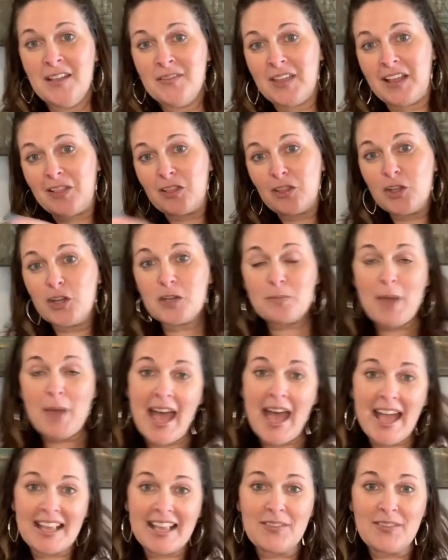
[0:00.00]
They look
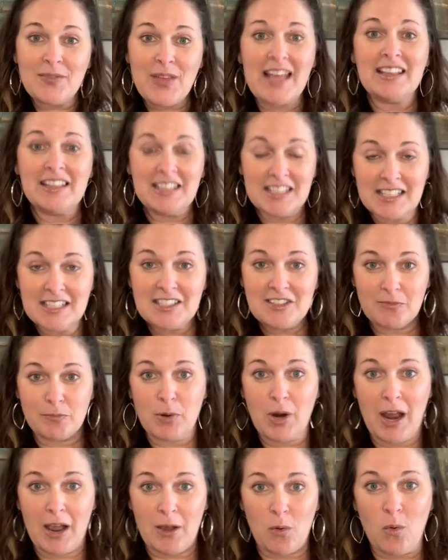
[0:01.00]
back at that list of
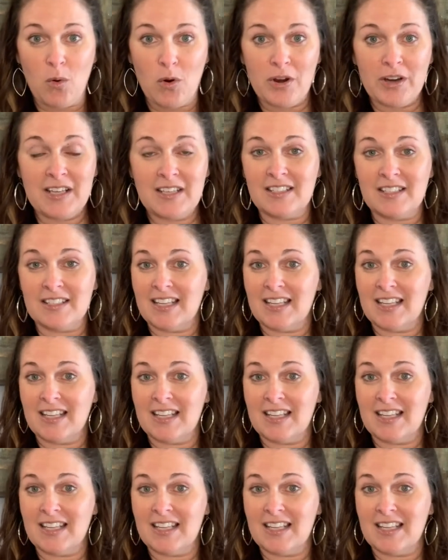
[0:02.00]
priorities